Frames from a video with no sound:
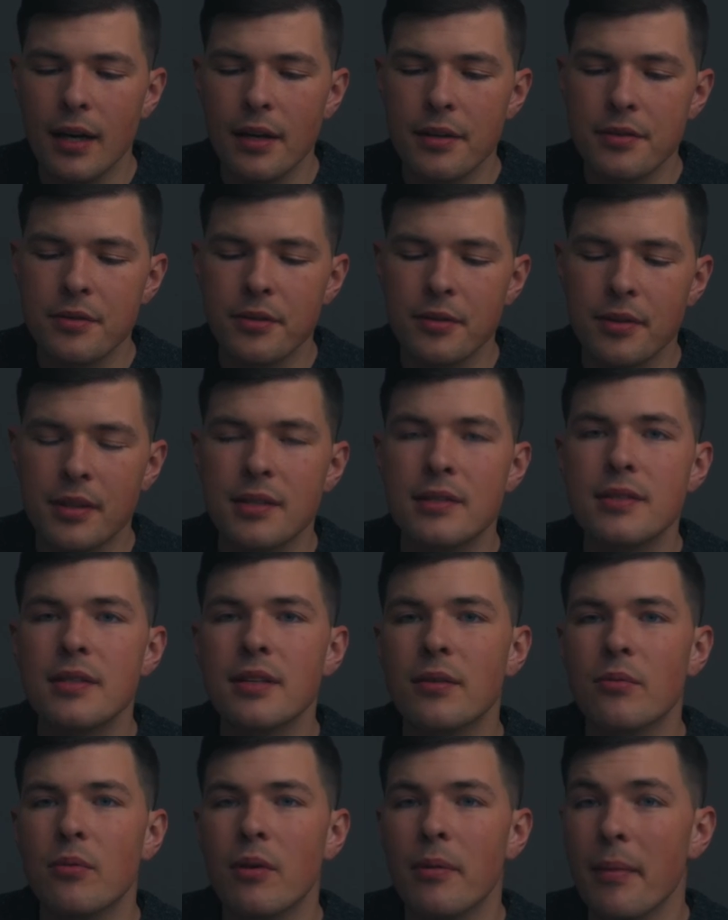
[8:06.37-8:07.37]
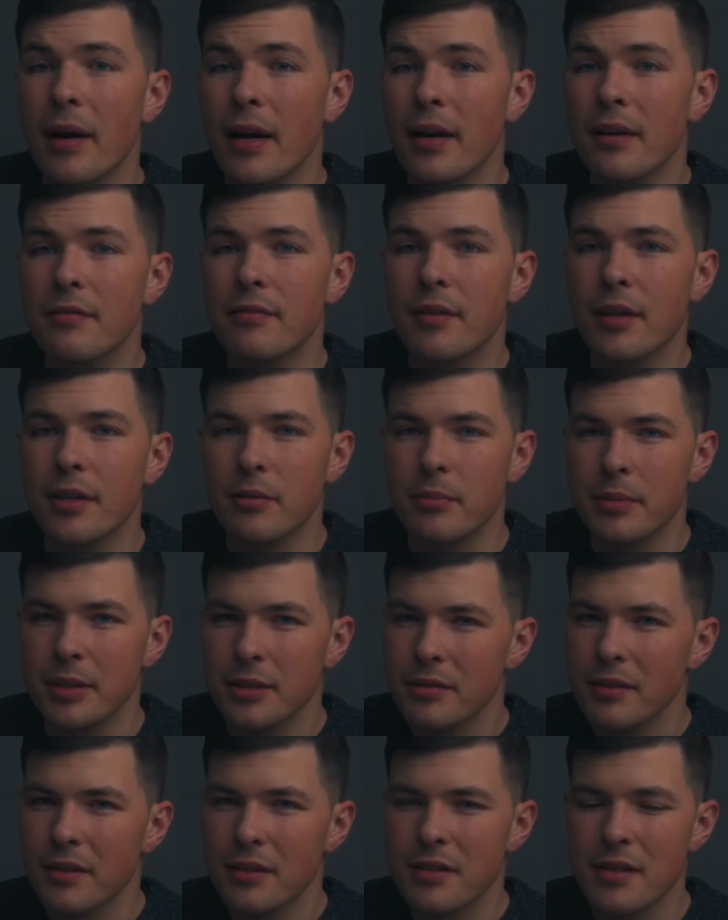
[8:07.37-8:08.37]
so you can see what my final
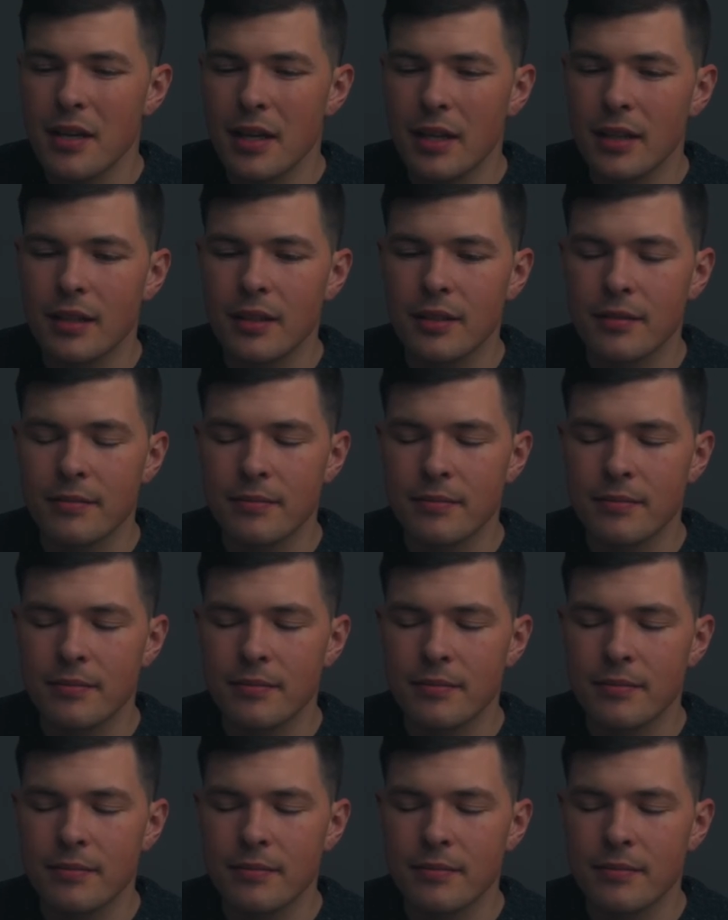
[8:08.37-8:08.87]
build looks like.